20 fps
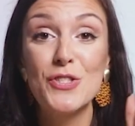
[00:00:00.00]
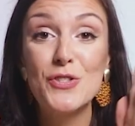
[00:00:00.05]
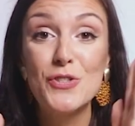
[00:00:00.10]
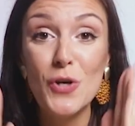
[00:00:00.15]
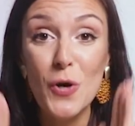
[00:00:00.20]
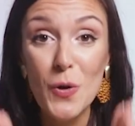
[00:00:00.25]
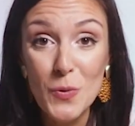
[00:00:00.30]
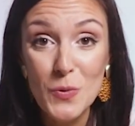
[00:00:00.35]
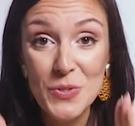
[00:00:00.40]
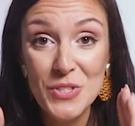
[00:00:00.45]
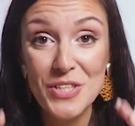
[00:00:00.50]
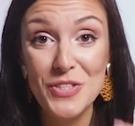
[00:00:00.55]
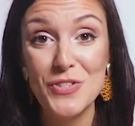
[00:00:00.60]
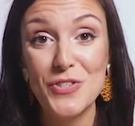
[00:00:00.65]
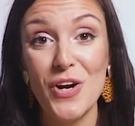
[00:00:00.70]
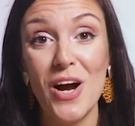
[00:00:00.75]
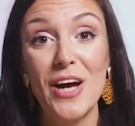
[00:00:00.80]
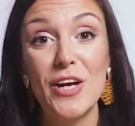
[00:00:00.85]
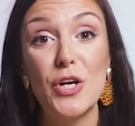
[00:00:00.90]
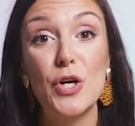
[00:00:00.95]
Don't
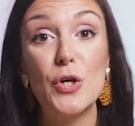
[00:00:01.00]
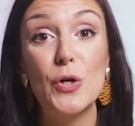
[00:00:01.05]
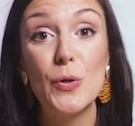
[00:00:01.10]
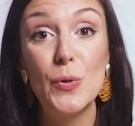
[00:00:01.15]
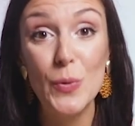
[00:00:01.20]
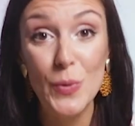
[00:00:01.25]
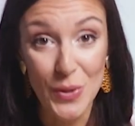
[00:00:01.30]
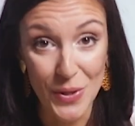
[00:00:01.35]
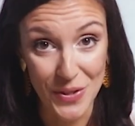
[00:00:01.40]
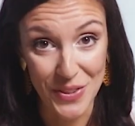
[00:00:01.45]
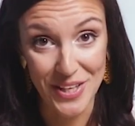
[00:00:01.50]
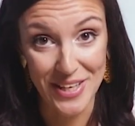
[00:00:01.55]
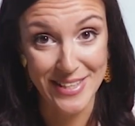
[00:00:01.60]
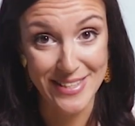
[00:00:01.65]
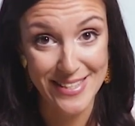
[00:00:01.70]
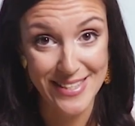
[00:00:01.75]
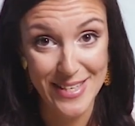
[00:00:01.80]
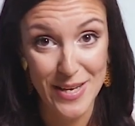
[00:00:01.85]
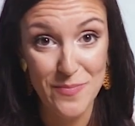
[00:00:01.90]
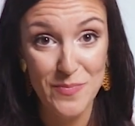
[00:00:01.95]
try to Google
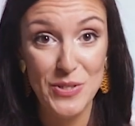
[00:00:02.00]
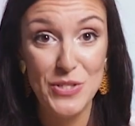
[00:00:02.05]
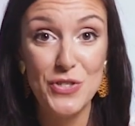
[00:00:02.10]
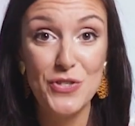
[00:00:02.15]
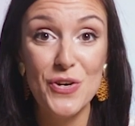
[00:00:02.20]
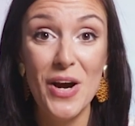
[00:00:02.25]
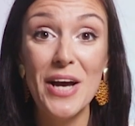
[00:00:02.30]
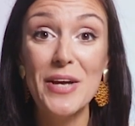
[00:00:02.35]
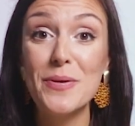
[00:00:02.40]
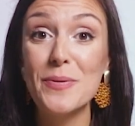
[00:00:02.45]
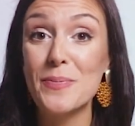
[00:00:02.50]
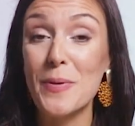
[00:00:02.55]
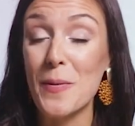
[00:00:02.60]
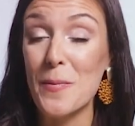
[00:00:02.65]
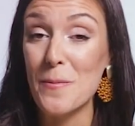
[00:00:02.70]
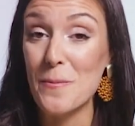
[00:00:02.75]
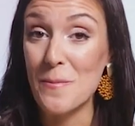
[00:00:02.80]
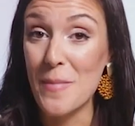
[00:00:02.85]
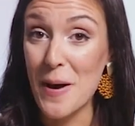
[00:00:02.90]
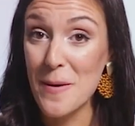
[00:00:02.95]
this, but try to
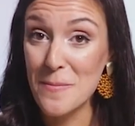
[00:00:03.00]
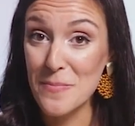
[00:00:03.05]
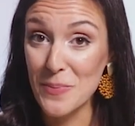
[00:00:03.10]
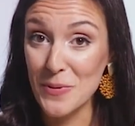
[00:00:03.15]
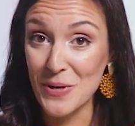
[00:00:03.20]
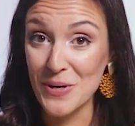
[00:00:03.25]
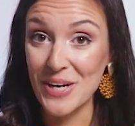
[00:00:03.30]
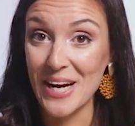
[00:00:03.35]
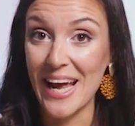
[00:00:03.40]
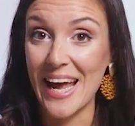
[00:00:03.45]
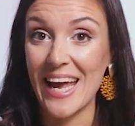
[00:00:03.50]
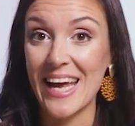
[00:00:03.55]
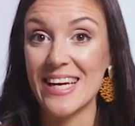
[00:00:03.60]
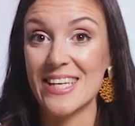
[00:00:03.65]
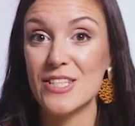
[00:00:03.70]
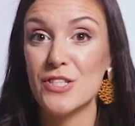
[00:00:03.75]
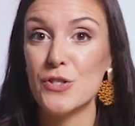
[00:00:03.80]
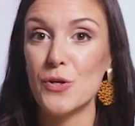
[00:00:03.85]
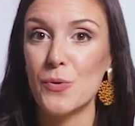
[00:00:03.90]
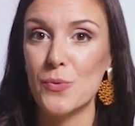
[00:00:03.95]
remember
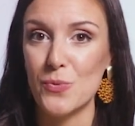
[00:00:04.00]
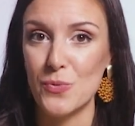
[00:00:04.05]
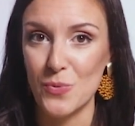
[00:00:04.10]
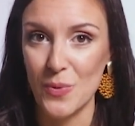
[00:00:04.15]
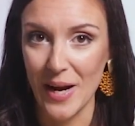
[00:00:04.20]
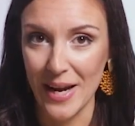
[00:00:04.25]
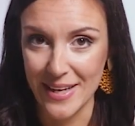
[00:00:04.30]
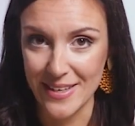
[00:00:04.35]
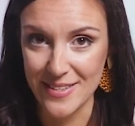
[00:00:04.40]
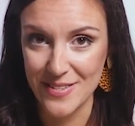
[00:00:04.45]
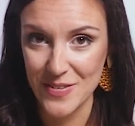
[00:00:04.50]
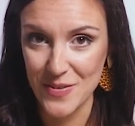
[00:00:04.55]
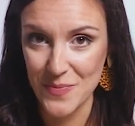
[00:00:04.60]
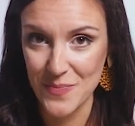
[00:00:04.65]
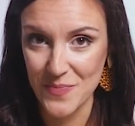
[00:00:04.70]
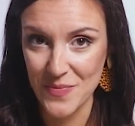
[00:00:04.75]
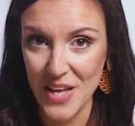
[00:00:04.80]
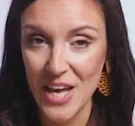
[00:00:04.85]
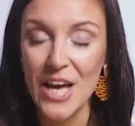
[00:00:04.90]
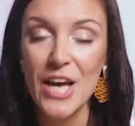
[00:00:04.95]
and write.
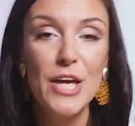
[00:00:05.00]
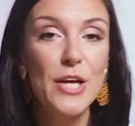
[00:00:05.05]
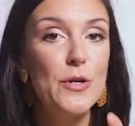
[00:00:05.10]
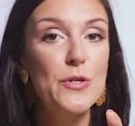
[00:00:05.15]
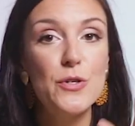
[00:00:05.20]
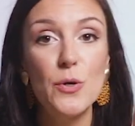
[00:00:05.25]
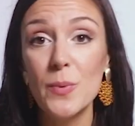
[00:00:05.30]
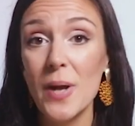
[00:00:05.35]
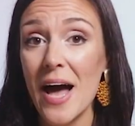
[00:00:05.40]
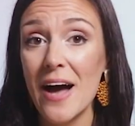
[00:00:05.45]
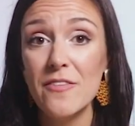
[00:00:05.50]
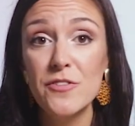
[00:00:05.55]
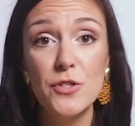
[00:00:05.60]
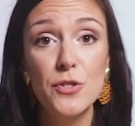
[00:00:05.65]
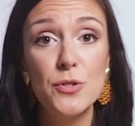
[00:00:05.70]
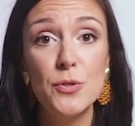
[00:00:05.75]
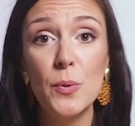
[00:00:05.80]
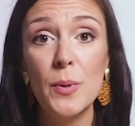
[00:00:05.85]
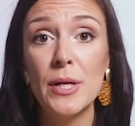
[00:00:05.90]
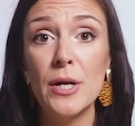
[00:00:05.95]
You don't have
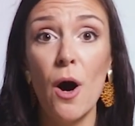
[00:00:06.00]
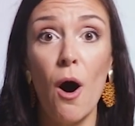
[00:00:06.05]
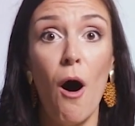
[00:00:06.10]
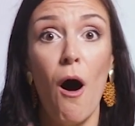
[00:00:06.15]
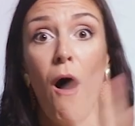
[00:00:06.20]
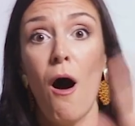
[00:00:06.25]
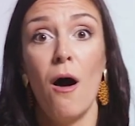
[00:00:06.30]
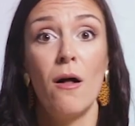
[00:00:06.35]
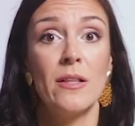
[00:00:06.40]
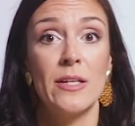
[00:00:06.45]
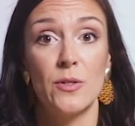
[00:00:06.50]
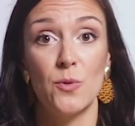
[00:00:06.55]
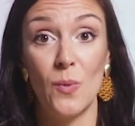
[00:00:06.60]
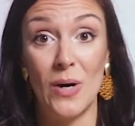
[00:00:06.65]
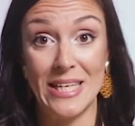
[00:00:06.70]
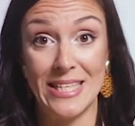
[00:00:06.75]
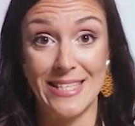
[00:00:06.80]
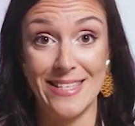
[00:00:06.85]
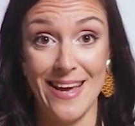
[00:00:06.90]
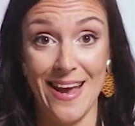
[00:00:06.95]
to do it all in
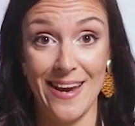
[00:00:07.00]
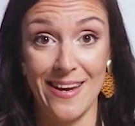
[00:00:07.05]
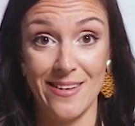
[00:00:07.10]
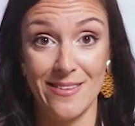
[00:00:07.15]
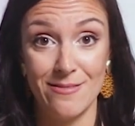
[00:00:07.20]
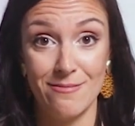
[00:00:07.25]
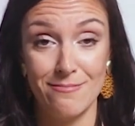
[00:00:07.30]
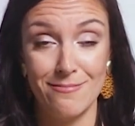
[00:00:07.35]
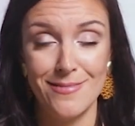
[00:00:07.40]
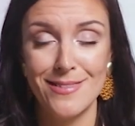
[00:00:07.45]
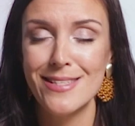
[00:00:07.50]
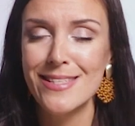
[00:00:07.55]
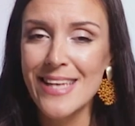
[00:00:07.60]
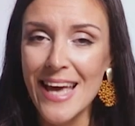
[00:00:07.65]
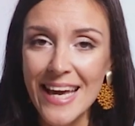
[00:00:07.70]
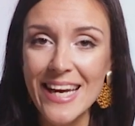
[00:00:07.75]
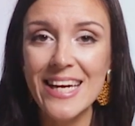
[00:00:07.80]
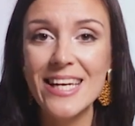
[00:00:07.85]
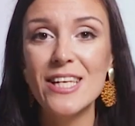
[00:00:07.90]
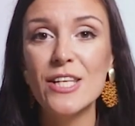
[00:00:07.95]
one day.
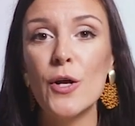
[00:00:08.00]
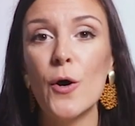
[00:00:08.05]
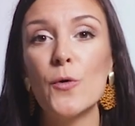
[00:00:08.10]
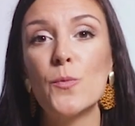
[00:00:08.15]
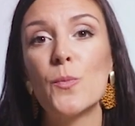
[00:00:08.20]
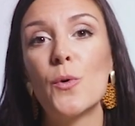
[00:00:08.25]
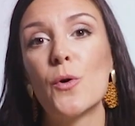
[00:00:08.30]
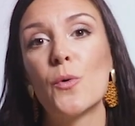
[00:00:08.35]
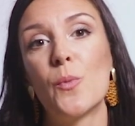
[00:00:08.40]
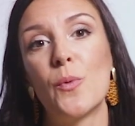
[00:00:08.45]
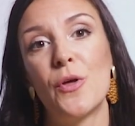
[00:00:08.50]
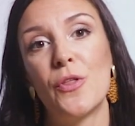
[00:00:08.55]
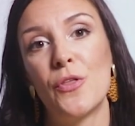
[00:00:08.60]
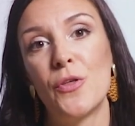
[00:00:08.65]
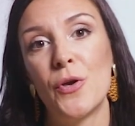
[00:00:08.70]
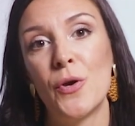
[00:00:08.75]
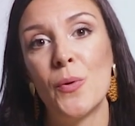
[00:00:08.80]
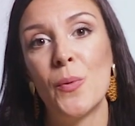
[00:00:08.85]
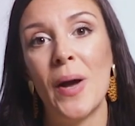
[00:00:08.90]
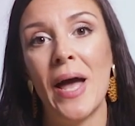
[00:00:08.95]
take a notebook
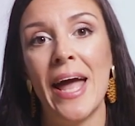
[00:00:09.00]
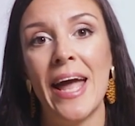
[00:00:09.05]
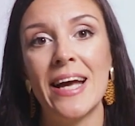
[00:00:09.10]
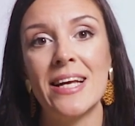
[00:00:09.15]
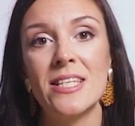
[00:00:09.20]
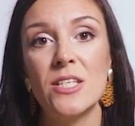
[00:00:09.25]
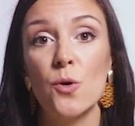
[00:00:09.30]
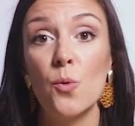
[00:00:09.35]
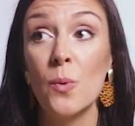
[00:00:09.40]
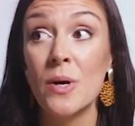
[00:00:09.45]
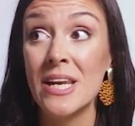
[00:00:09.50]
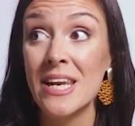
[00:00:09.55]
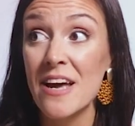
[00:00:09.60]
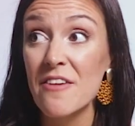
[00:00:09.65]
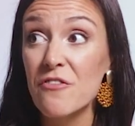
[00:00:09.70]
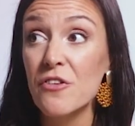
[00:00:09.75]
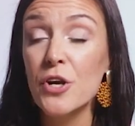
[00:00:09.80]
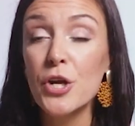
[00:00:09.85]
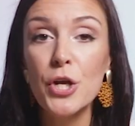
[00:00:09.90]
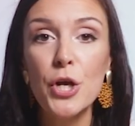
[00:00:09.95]
with you, and
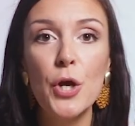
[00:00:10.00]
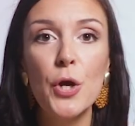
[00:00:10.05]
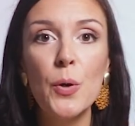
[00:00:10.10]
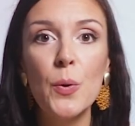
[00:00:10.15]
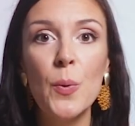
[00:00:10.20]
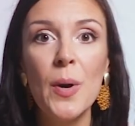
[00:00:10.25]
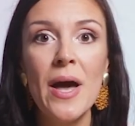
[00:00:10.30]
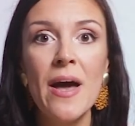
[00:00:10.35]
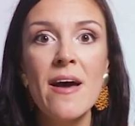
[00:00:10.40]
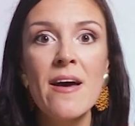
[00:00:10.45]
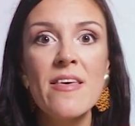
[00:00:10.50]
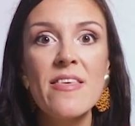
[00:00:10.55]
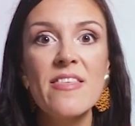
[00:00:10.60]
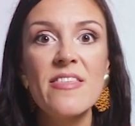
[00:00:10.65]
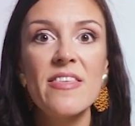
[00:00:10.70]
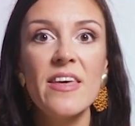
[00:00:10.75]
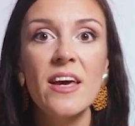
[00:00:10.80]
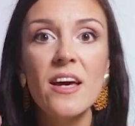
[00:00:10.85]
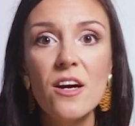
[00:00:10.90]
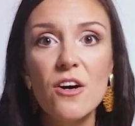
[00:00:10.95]
whenever you
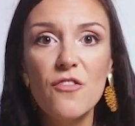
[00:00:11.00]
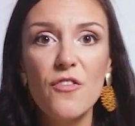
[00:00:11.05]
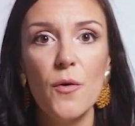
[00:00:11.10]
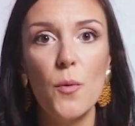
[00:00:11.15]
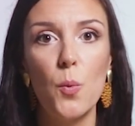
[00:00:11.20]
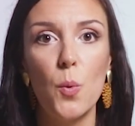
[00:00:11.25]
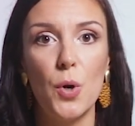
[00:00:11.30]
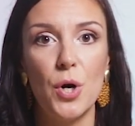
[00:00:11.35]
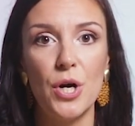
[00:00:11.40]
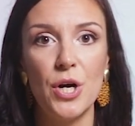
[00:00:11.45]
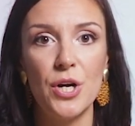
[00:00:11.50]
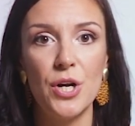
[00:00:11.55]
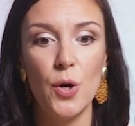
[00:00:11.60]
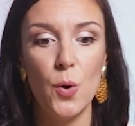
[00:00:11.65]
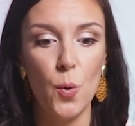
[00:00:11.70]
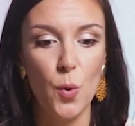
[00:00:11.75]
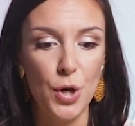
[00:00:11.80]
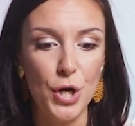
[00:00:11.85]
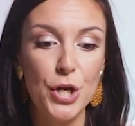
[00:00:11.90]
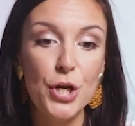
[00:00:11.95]
think of a word
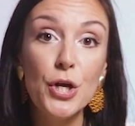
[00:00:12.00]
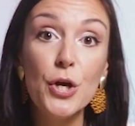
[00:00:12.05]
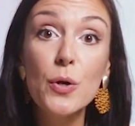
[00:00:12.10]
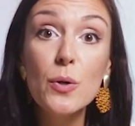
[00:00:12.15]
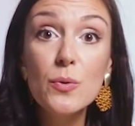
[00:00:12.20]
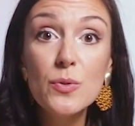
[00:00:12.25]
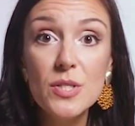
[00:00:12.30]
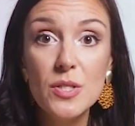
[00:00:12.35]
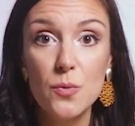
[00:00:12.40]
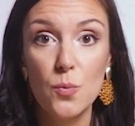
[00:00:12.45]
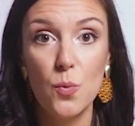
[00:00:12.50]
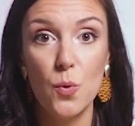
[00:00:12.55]
or use a